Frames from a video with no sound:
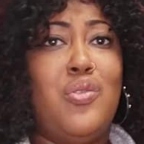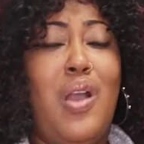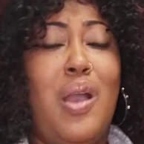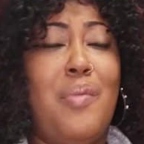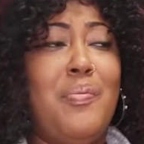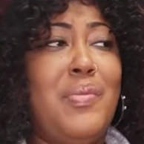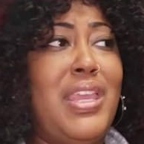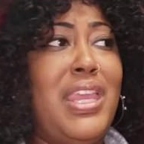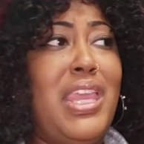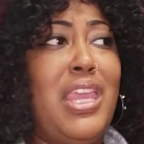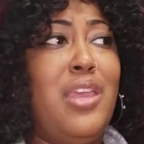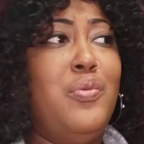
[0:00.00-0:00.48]
I
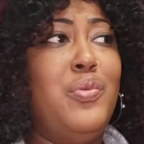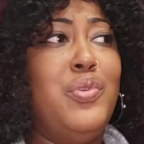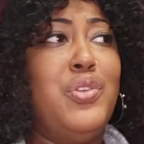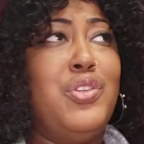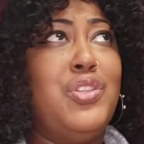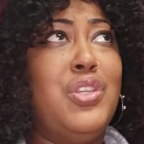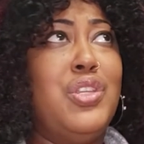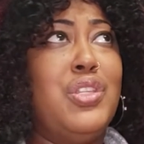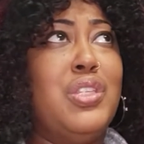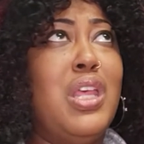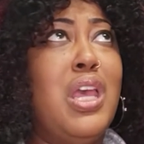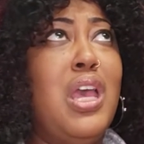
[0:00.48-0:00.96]
mean, it was
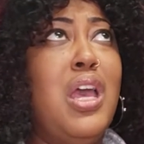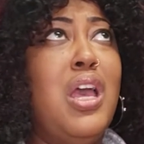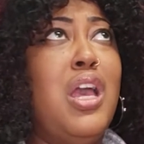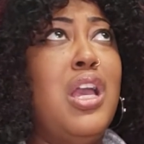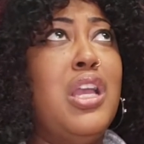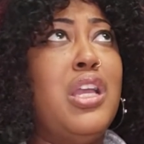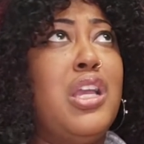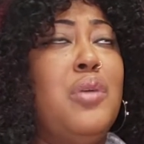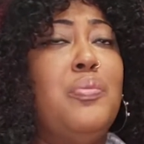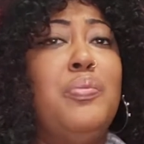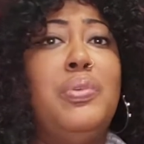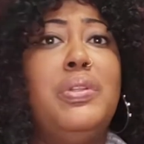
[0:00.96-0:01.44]
just
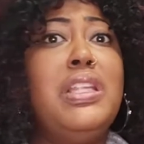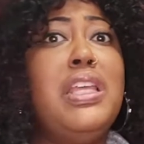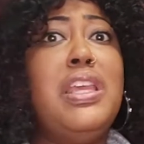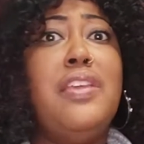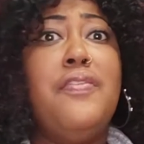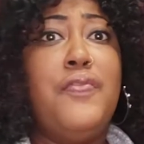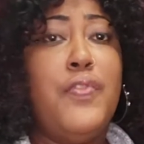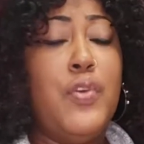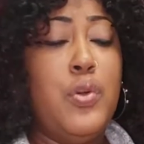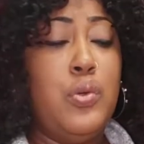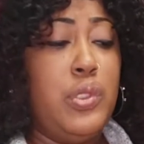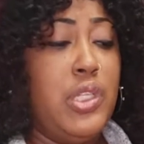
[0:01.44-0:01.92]

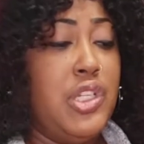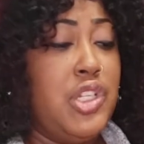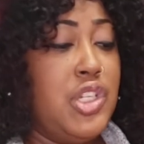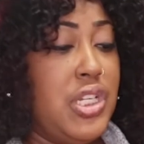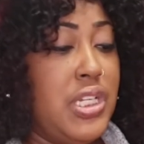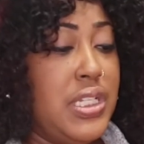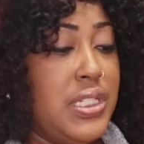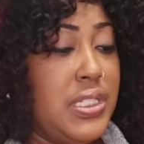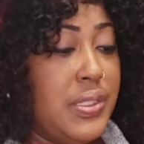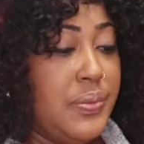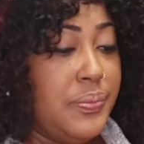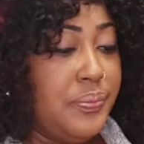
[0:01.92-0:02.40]
complete
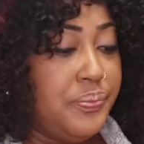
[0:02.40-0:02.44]
foolishness.